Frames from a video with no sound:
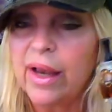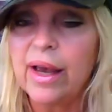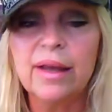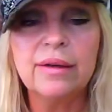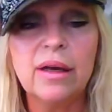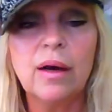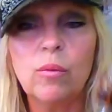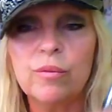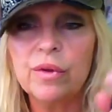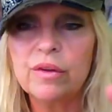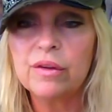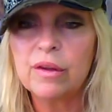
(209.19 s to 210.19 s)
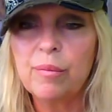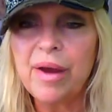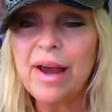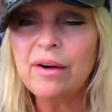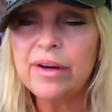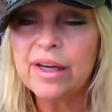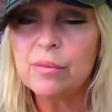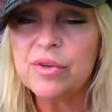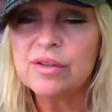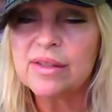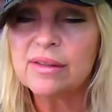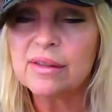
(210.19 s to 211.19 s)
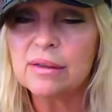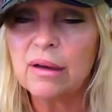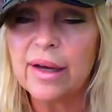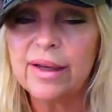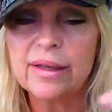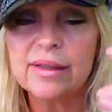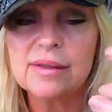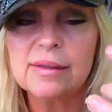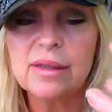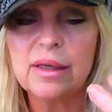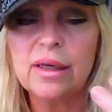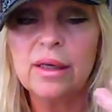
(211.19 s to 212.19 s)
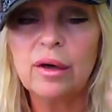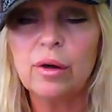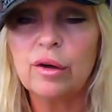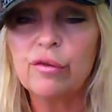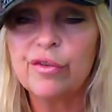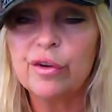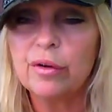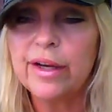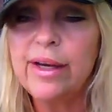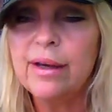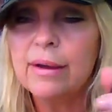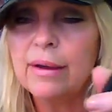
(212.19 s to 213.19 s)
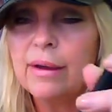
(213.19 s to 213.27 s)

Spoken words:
And the battery I'm using tonight is the Go-Go Fury